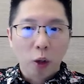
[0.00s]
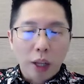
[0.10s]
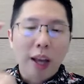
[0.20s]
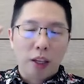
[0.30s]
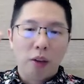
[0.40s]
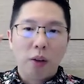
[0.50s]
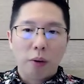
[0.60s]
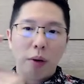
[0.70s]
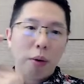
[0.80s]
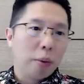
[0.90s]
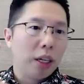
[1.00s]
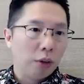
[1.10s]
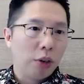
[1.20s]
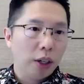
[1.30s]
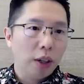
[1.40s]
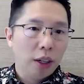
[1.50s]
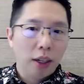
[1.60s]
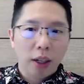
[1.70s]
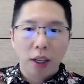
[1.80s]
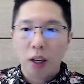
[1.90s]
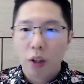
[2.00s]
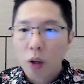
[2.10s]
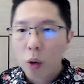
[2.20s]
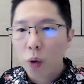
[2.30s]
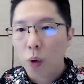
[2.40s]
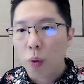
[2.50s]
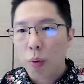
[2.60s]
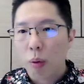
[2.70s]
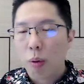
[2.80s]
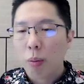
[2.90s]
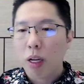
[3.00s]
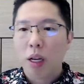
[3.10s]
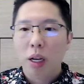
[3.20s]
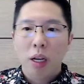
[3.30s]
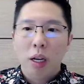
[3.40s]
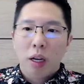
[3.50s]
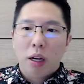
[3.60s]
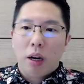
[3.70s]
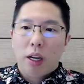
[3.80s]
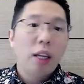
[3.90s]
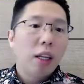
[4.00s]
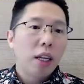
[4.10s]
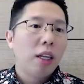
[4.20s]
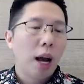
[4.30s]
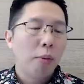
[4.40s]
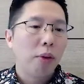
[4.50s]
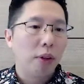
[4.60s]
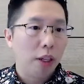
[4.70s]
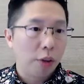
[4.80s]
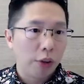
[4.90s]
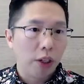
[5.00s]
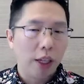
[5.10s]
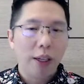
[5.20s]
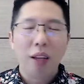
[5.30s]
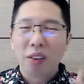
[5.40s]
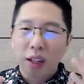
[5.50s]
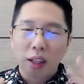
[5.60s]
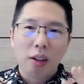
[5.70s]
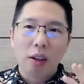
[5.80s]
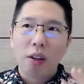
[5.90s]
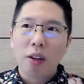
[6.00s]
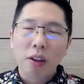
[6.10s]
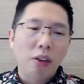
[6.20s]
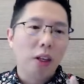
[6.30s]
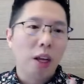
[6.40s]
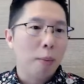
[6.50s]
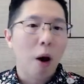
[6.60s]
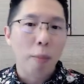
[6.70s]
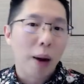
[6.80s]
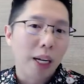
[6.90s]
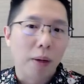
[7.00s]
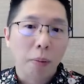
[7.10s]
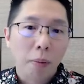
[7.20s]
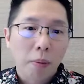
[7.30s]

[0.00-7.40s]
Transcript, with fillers: That is a very big difference. It is close to probably uh, 80 times the difference. And that's a decent amount of money.